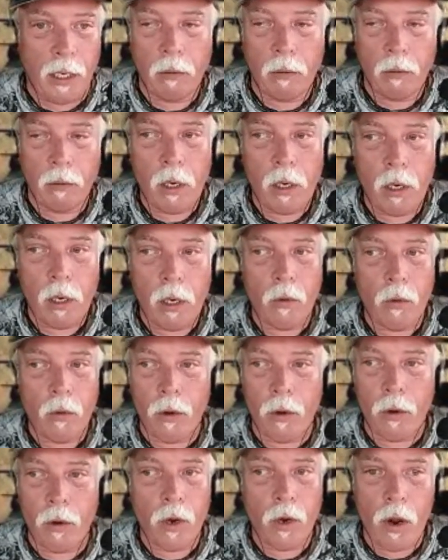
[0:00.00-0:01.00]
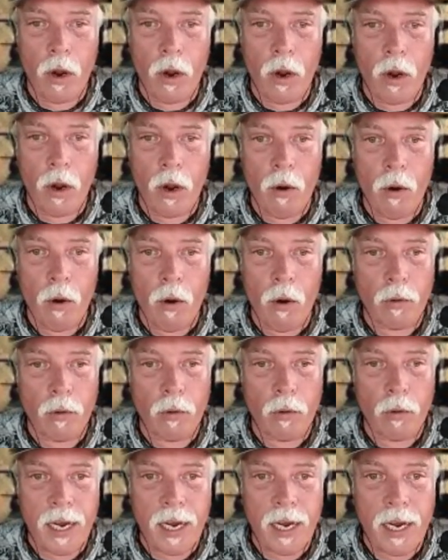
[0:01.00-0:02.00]
no. That's
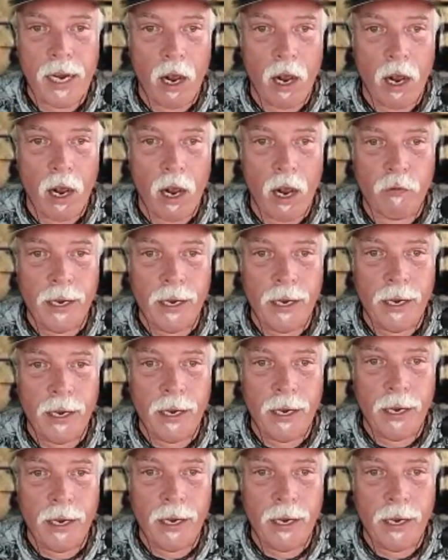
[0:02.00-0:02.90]
not how you find out.